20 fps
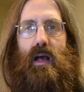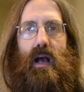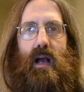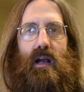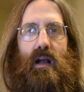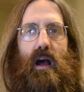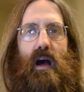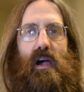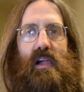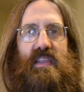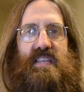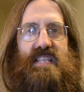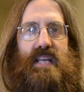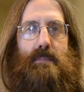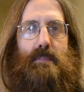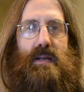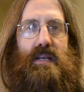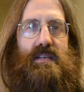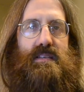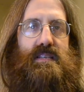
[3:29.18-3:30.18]
Carl
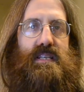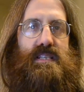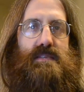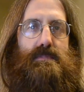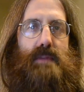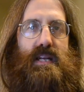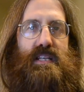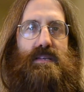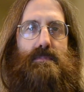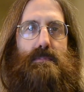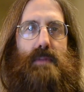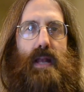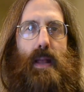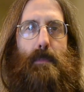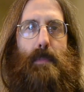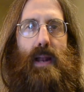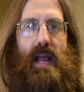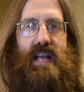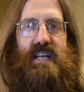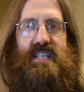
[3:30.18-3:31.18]
Sigmund doesn't mention
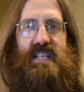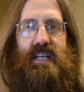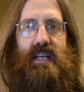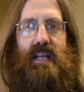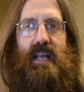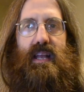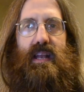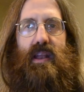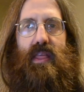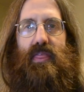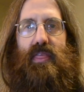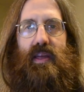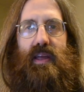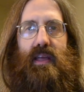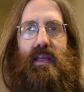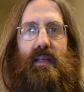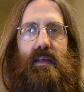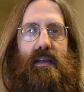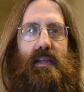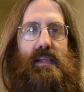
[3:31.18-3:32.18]
manipulation in The
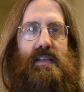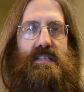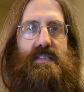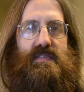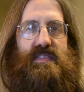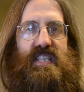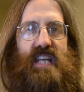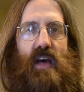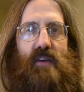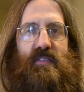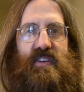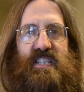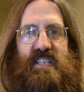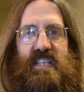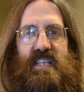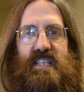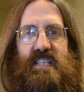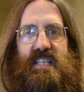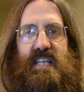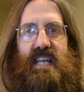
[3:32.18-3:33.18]
Calculus of
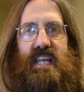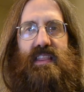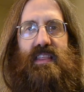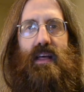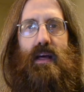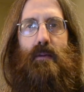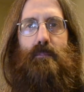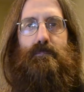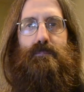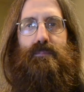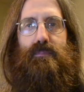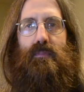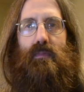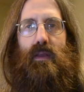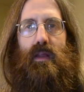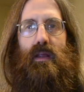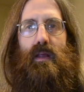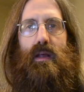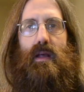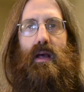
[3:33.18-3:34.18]
Selfishness either,
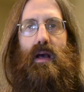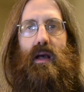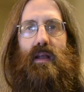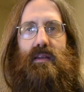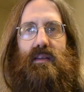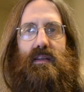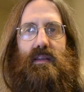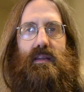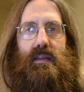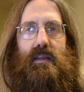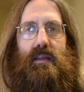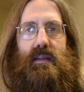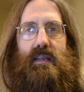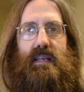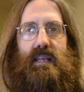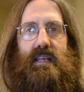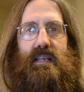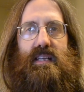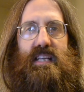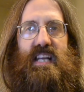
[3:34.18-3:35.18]
and
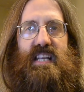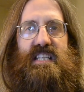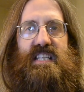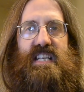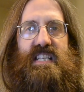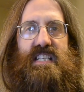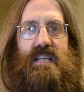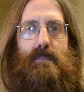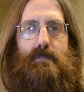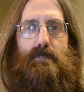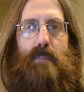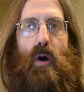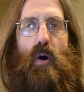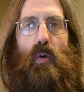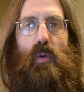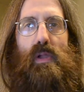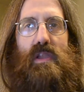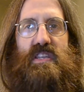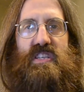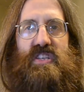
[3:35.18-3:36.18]
Gintis and
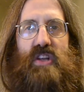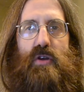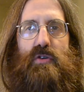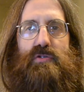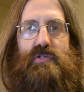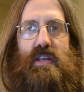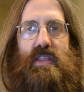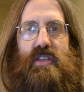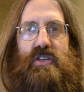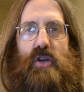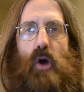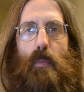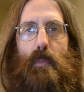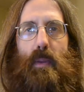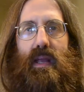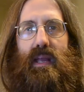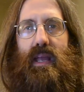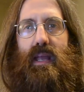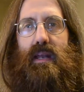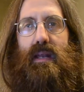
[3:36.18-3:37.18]
Bowles don't treat the
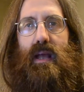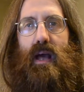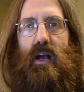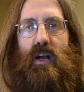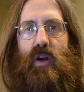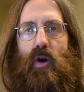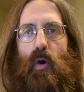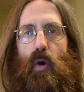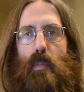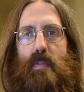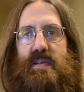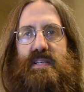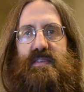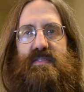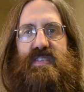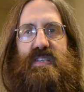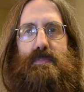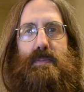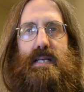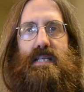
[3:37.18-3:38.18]
topic in A Cooperative
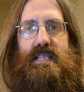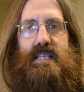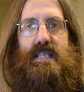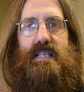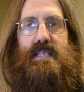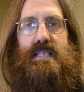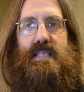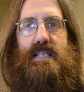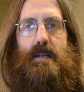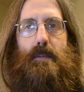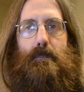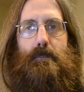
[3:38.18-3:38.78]
Species.